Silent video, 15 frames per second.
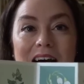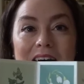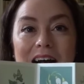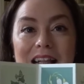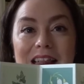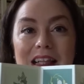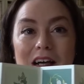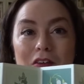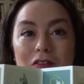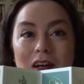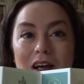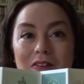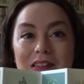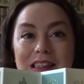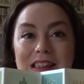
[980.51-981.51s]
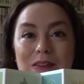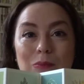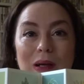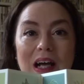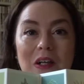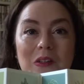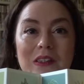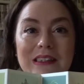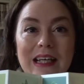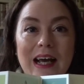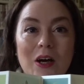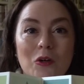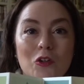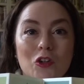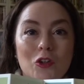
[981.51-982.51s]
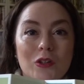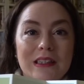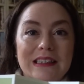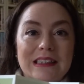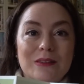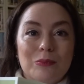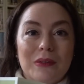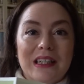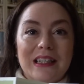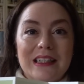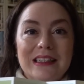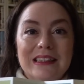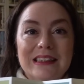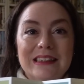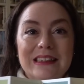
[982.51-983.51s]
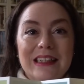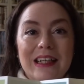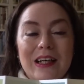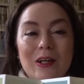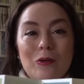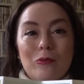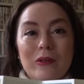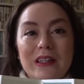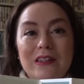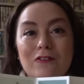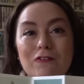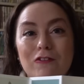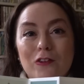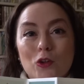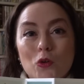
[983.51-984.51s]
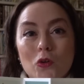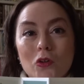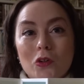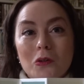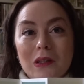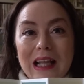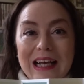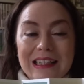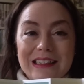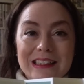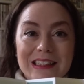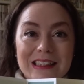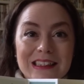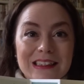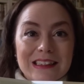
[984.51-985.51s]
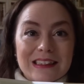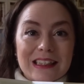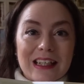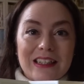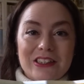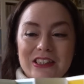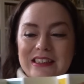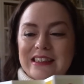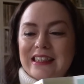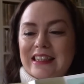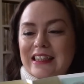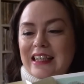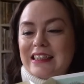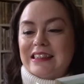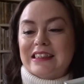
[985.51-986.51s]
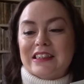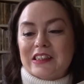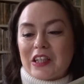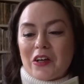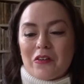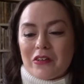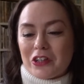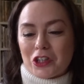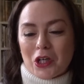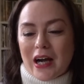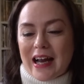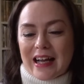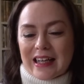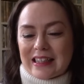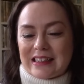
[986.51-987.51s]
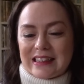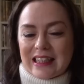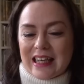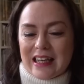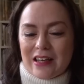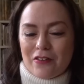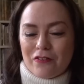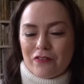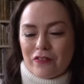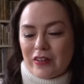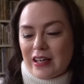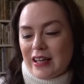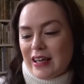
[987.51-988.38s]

I love how it spells out Christmas with the floral letters. I just think that's so attractive.